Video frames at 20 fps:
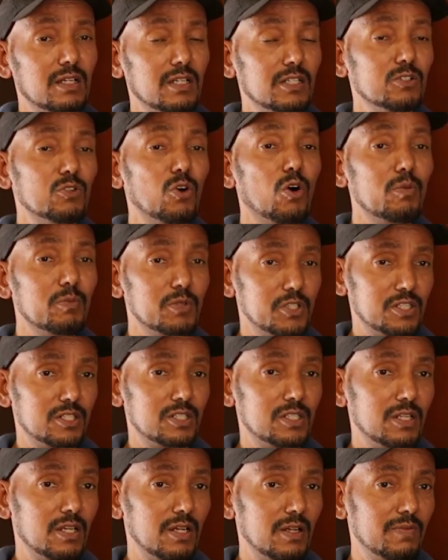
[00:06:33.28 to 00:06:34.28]

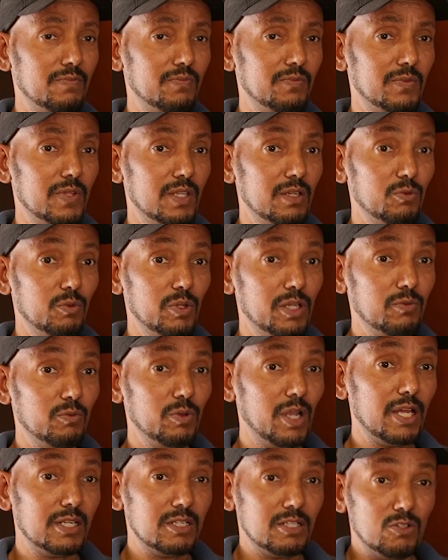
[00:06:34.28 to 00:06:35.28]
enormous, we
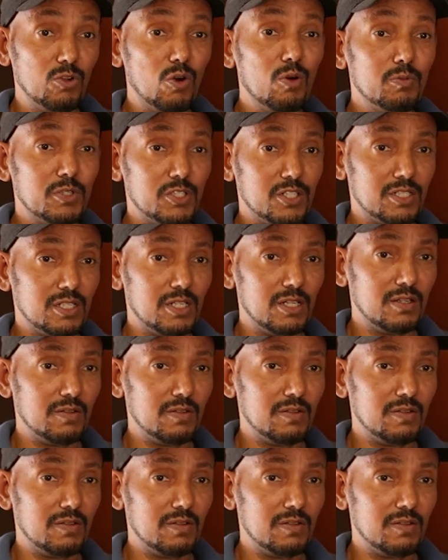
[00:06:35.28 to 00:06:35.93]
had enormous